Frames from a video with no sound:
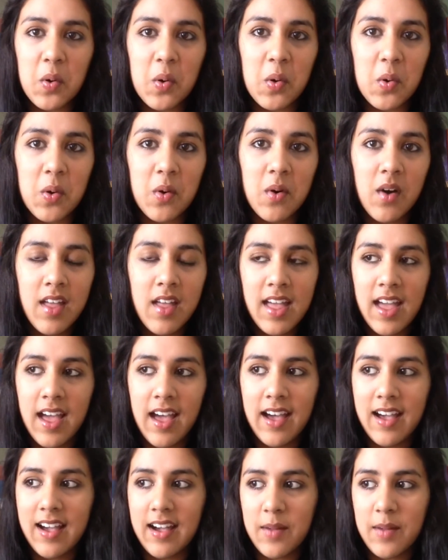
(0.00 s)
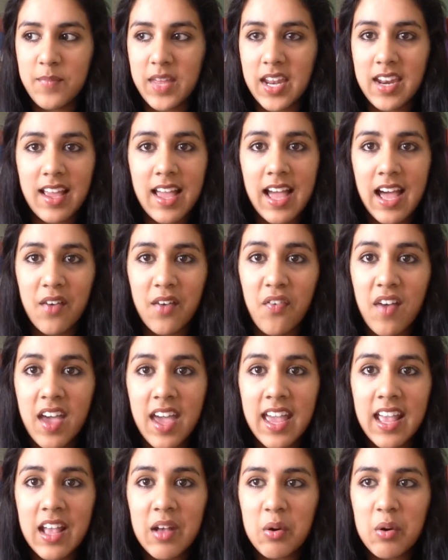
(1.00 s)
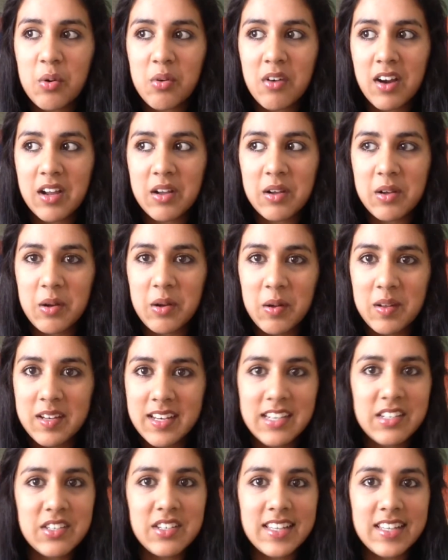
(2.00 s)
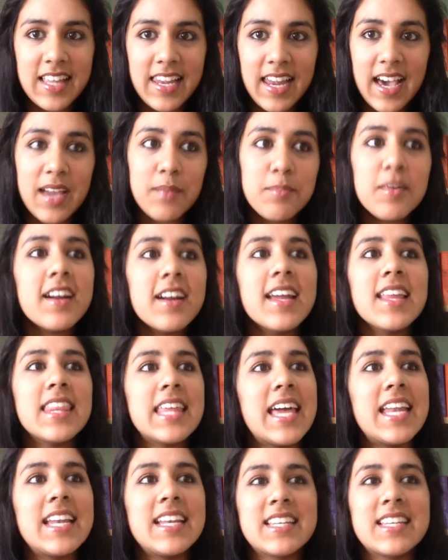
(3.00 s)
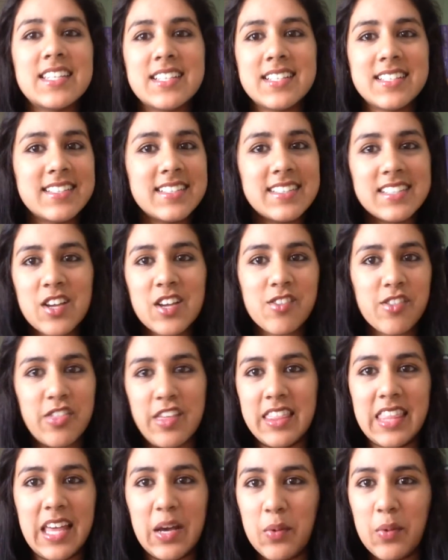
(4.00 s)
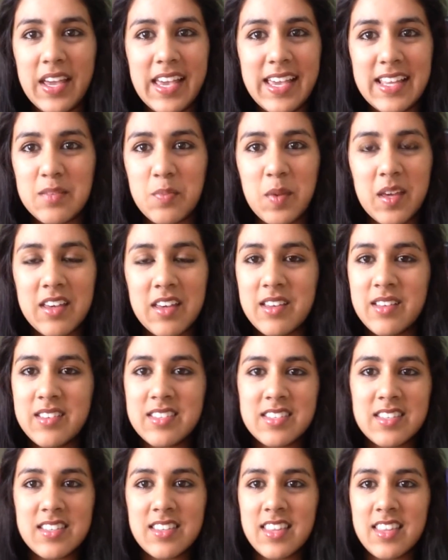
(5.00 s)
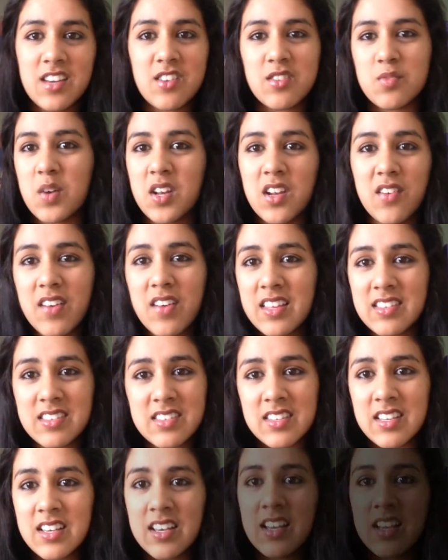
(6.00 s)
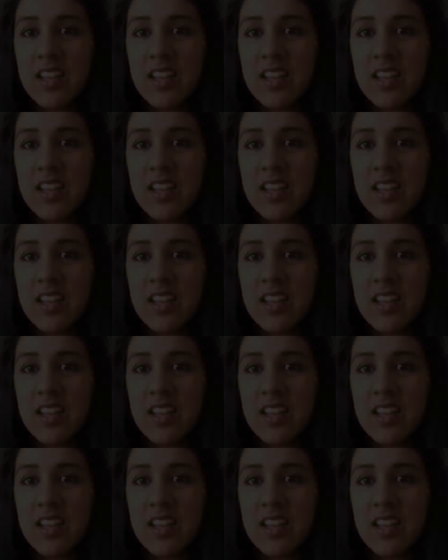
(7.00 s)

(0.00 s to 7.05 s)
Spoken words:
or in a cafe or at college in the library, then don't think they're weird, because they're just one of us.